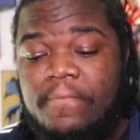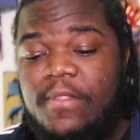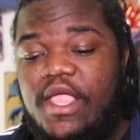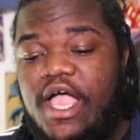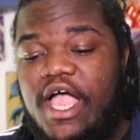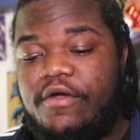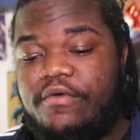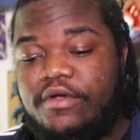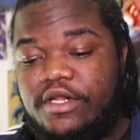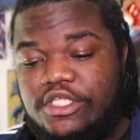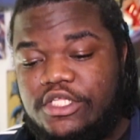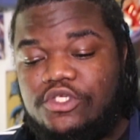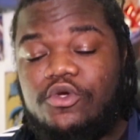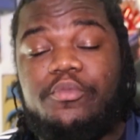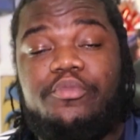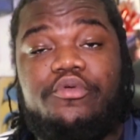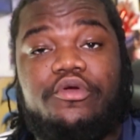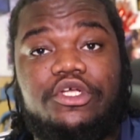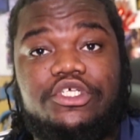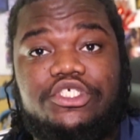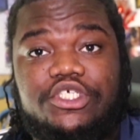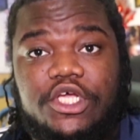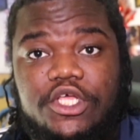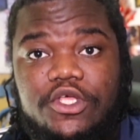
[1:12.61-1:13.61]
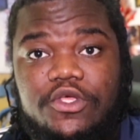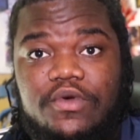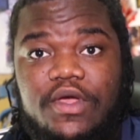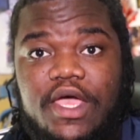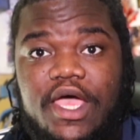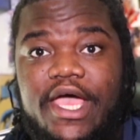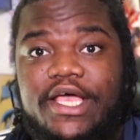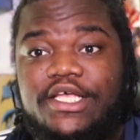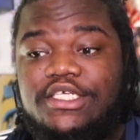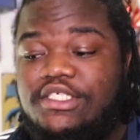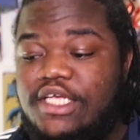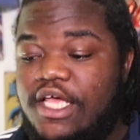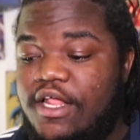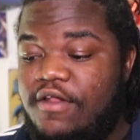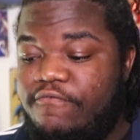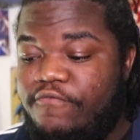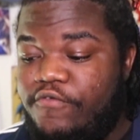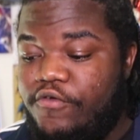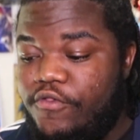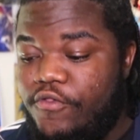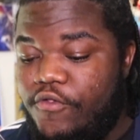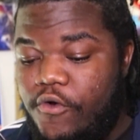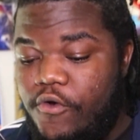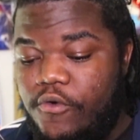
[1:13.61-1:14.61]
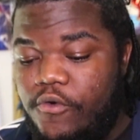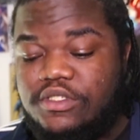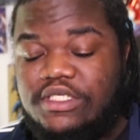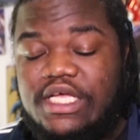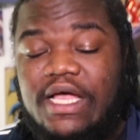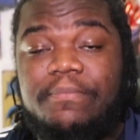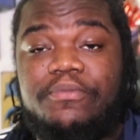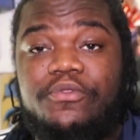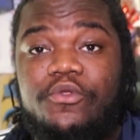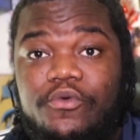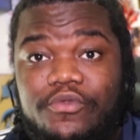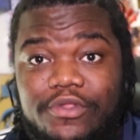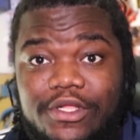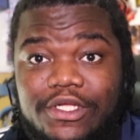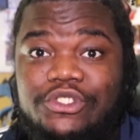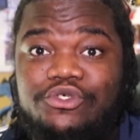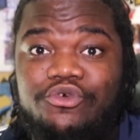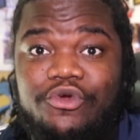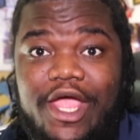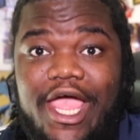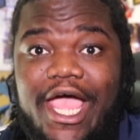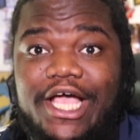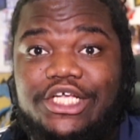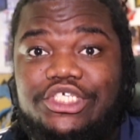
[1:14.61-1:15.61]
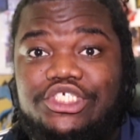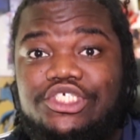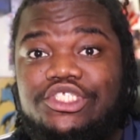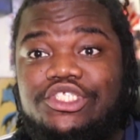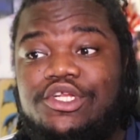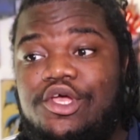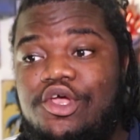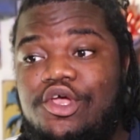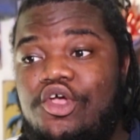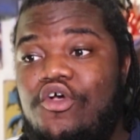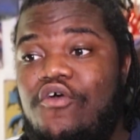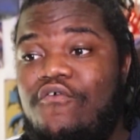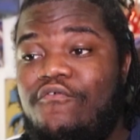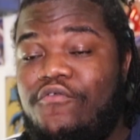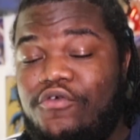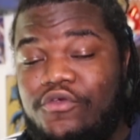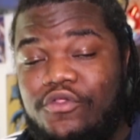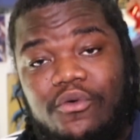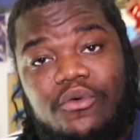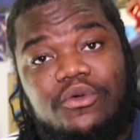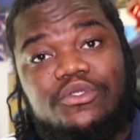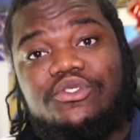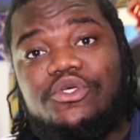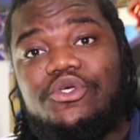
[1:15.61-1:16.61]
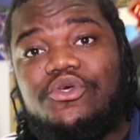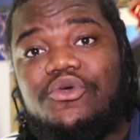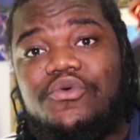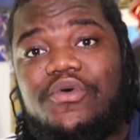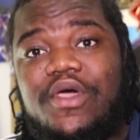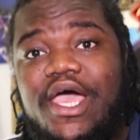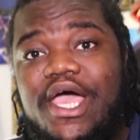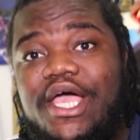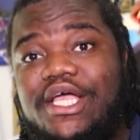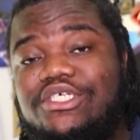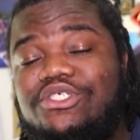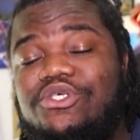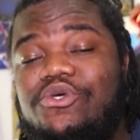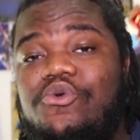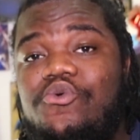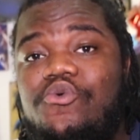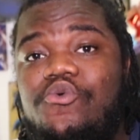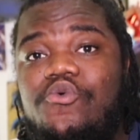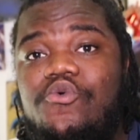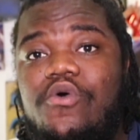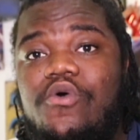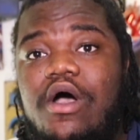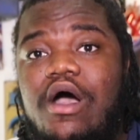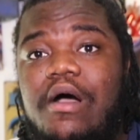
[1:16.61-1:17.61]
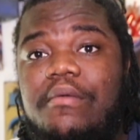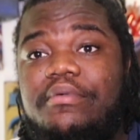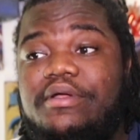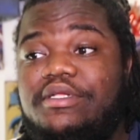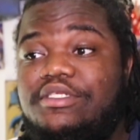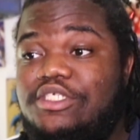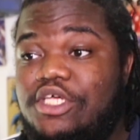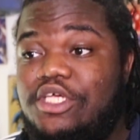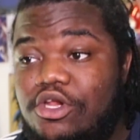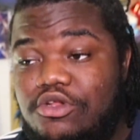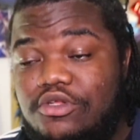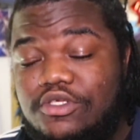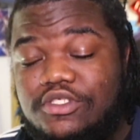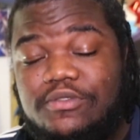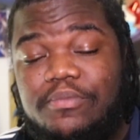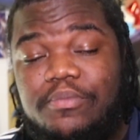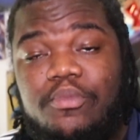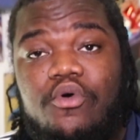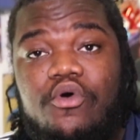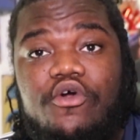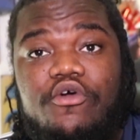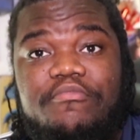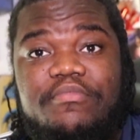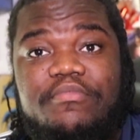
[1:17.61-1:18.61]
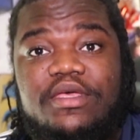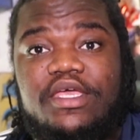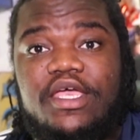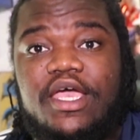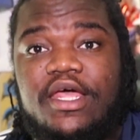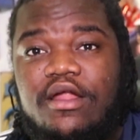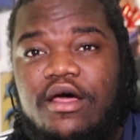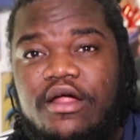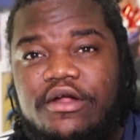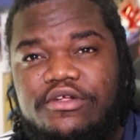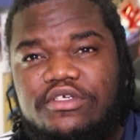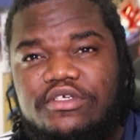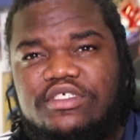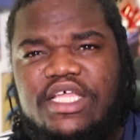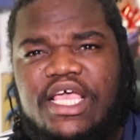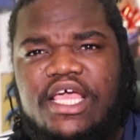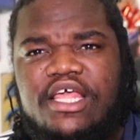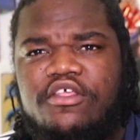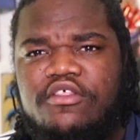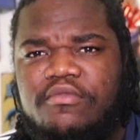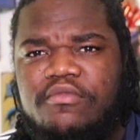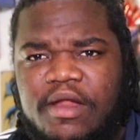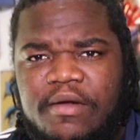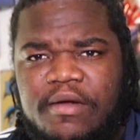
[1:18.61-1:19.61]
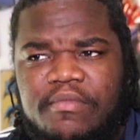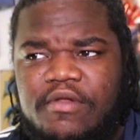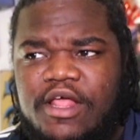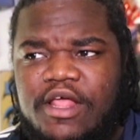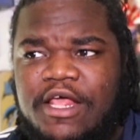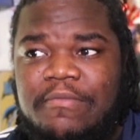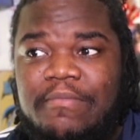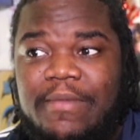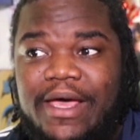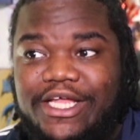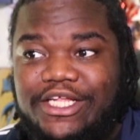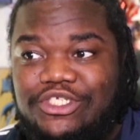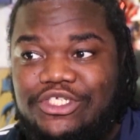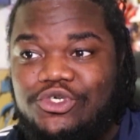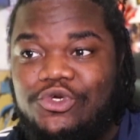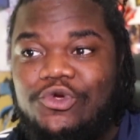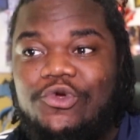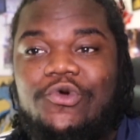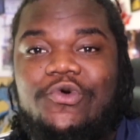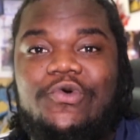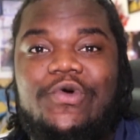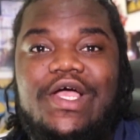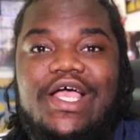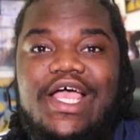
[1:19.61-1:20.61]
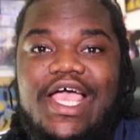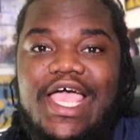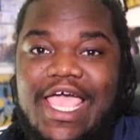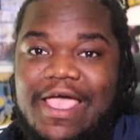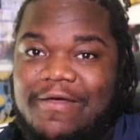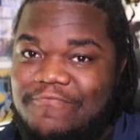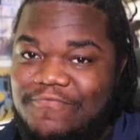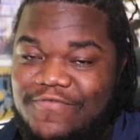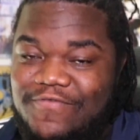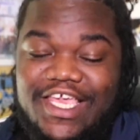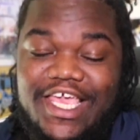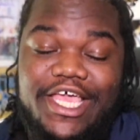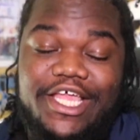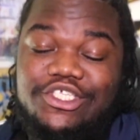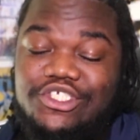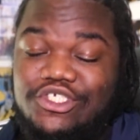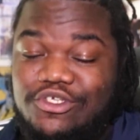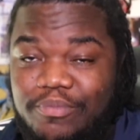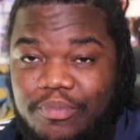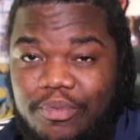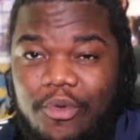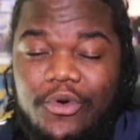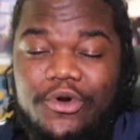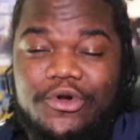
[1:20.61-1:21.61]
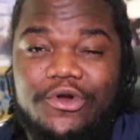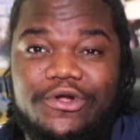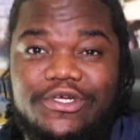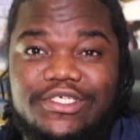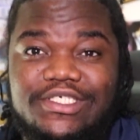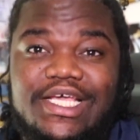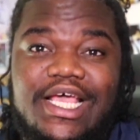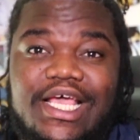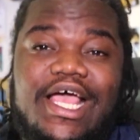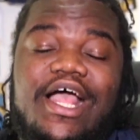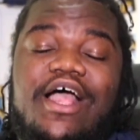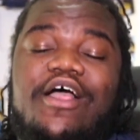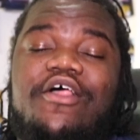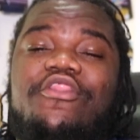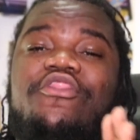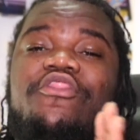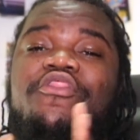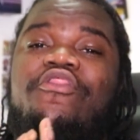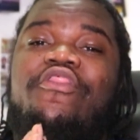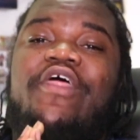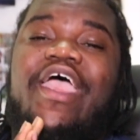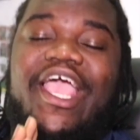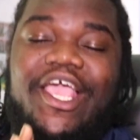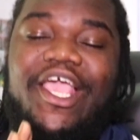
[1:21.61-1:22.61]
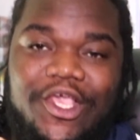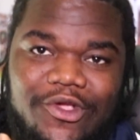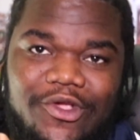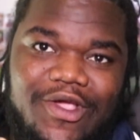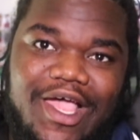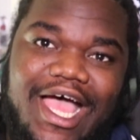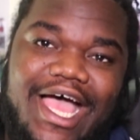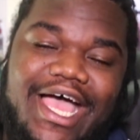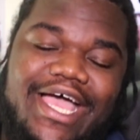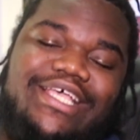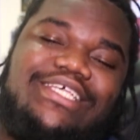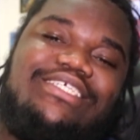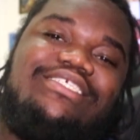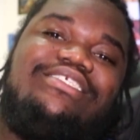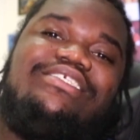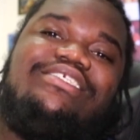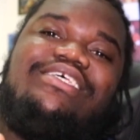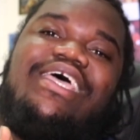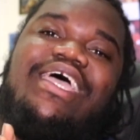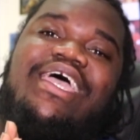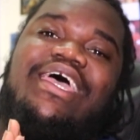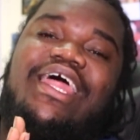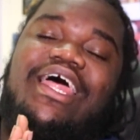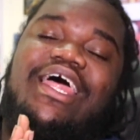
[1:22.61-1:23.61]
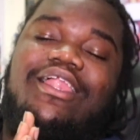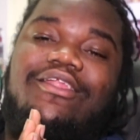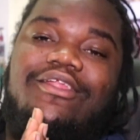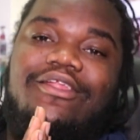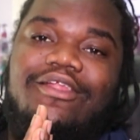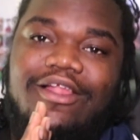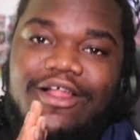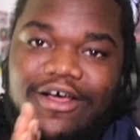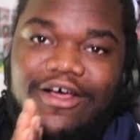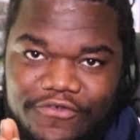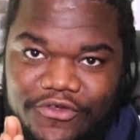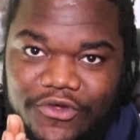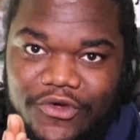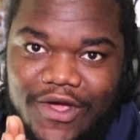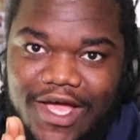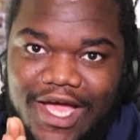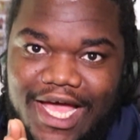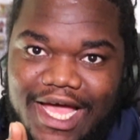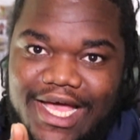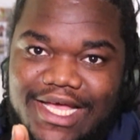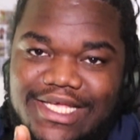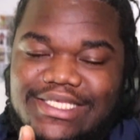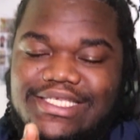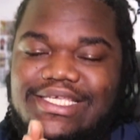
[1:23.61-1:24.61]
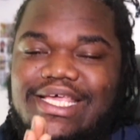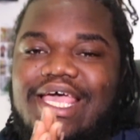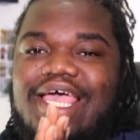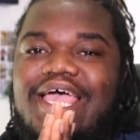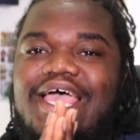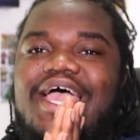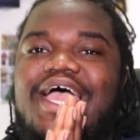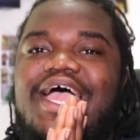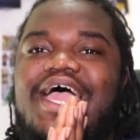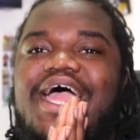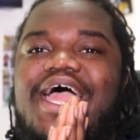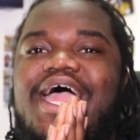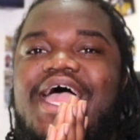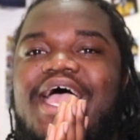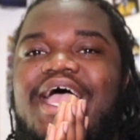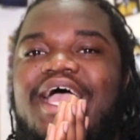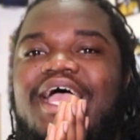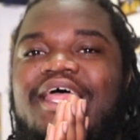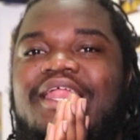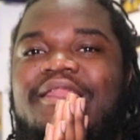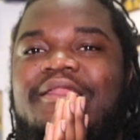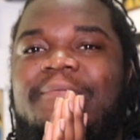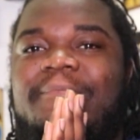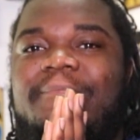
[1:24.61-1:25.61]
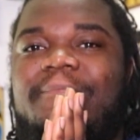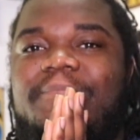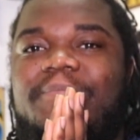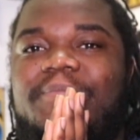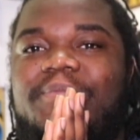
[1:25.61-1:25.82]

I really do appreciate you guys, and for those, I'm doing this reaction for those of you guys who continue to support me and understand it, and my true MVH supporters. Thank you guys, and I love you guys, and